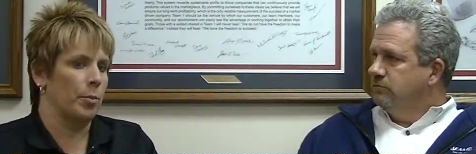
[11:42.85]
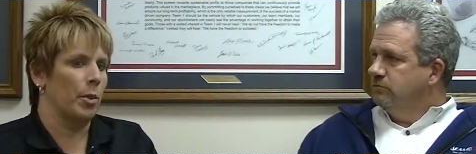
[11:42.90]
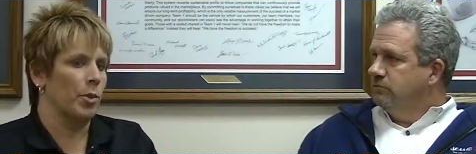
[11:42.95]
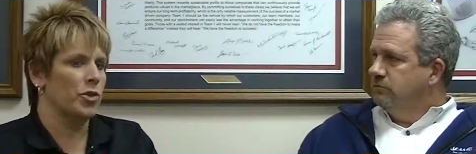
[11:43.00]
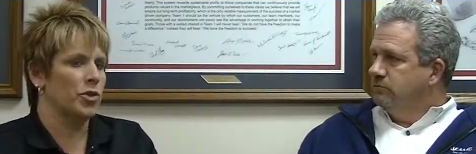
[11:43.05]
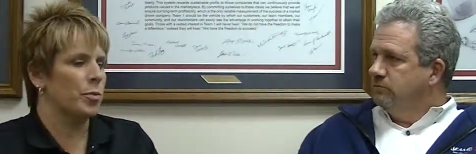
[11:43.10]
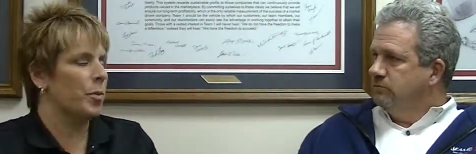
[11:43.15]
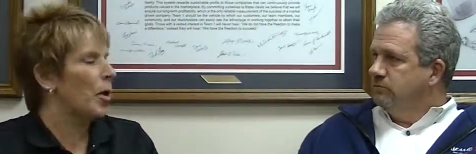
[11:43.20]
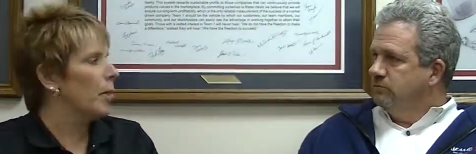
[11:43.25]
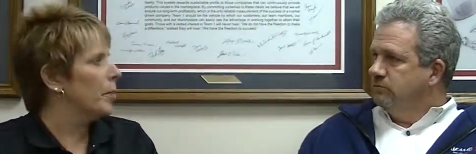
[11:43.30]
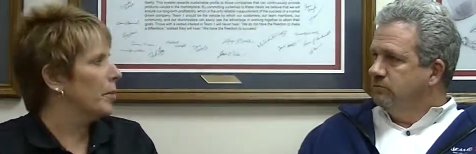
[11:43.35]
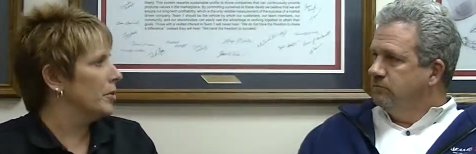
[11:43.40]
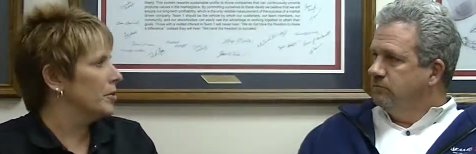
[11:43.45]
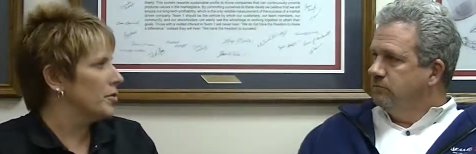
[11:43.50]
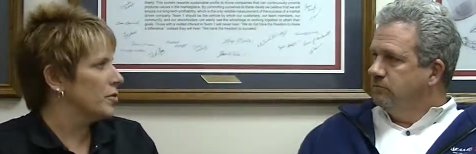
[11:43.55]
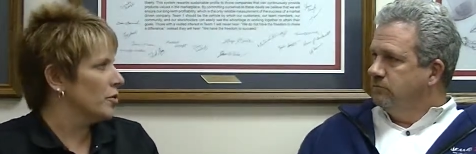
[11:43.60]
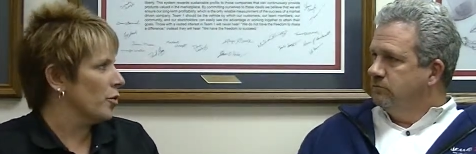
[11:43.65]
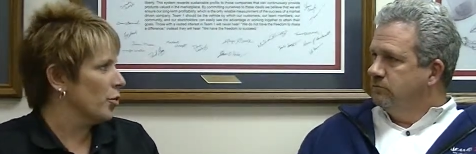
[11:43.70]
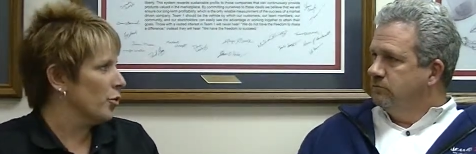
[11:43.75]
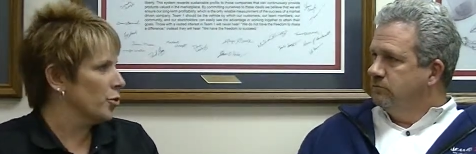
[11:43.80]
Speaker 1: Most small
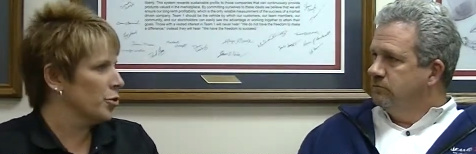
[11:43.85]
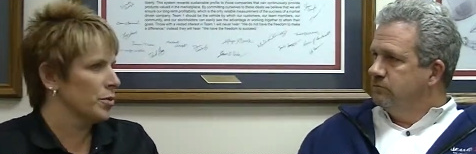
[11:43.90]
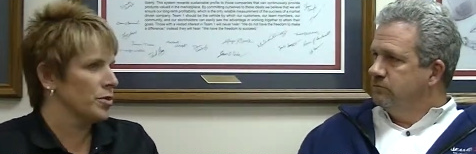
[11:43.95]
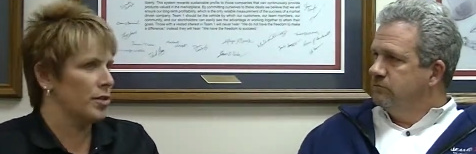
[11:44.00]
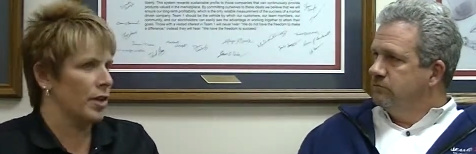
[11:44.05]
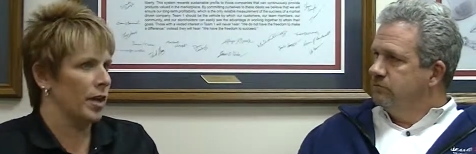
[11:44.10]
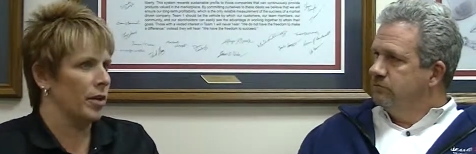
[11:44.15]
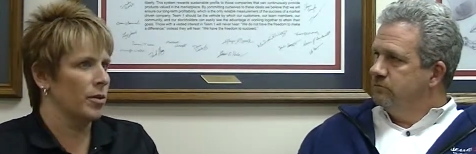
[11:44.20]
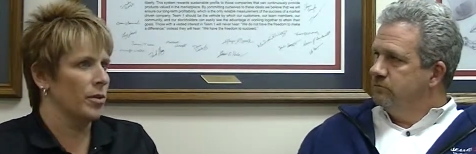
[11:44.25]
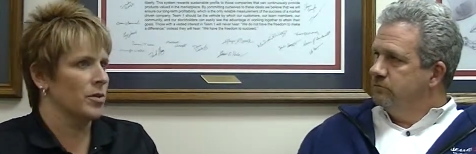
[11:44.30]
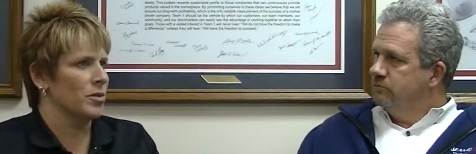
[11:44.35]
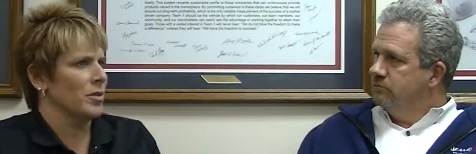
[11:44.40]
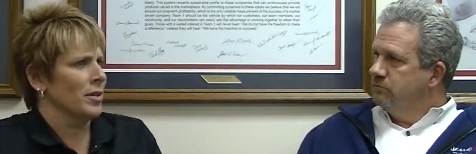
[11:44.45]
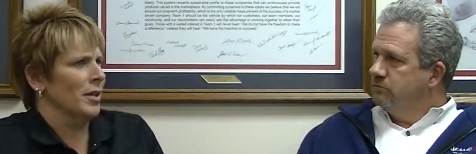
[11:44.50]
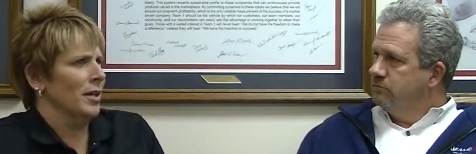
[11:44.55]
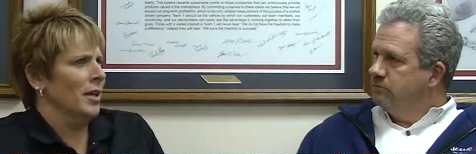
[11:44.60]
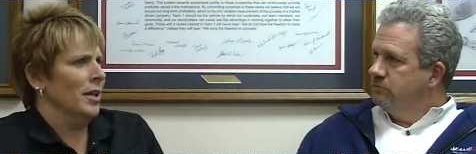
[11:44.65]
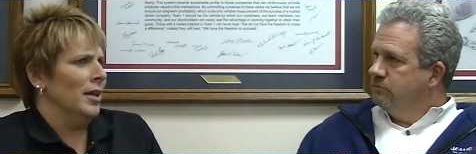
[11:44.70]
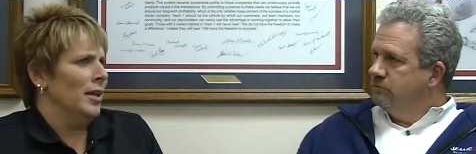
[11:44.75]
business owners would say to us,